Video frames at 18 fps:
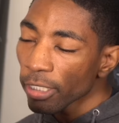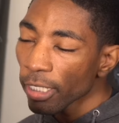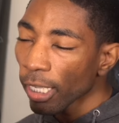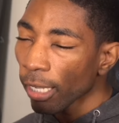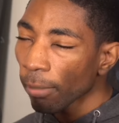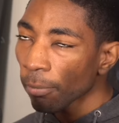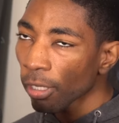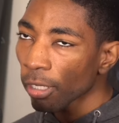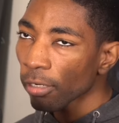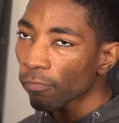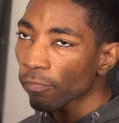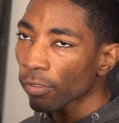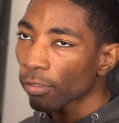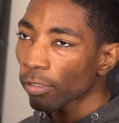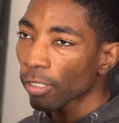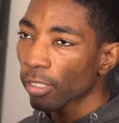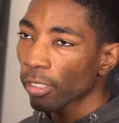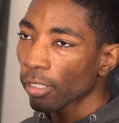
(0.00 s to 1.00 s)
Yeah, I'm not a
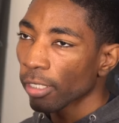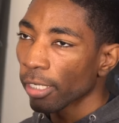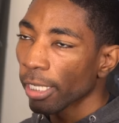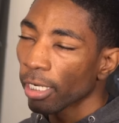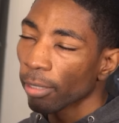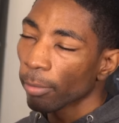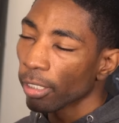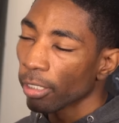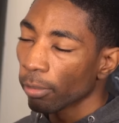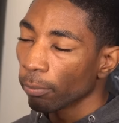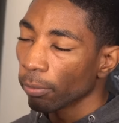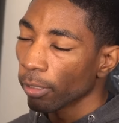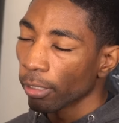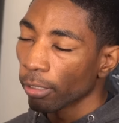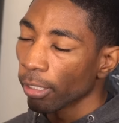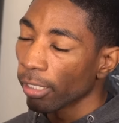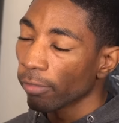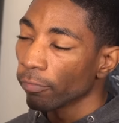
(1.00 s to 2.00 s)
very uh, animated
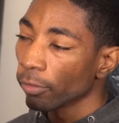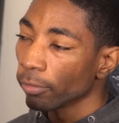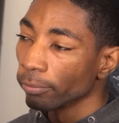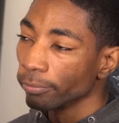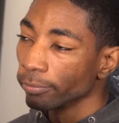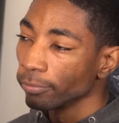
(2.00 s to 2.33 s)
player ever.